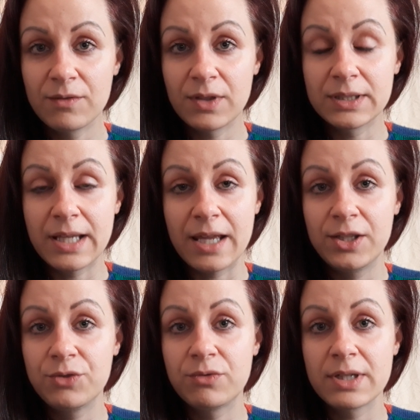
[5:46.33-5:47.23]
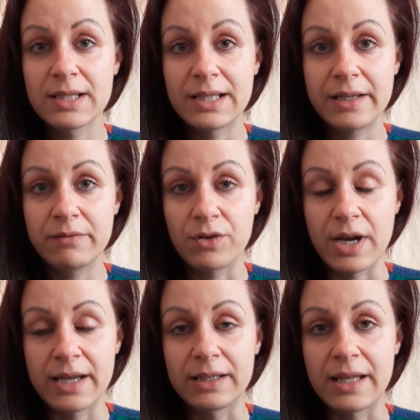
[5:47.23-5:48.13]
what can you receive
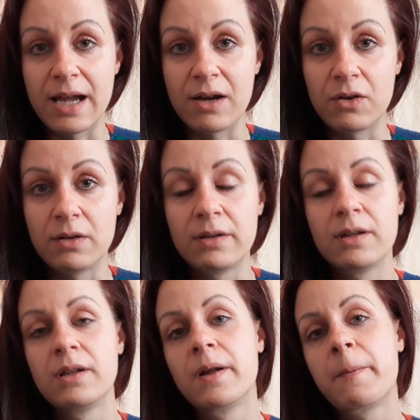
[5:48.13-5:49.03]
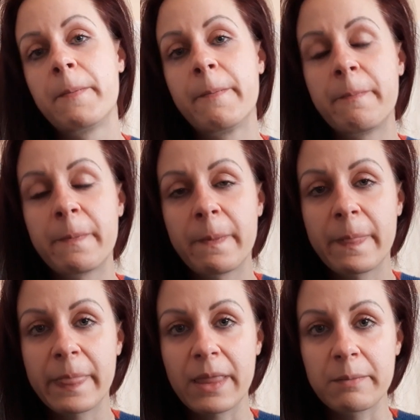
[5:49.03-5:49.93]
right now?
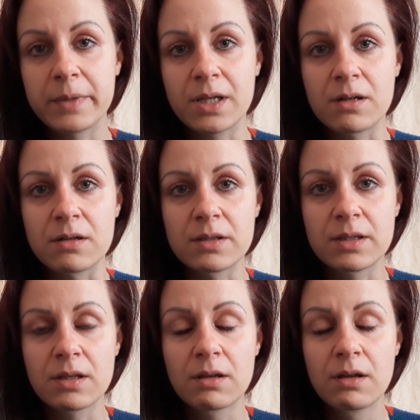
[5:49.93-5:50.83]
Because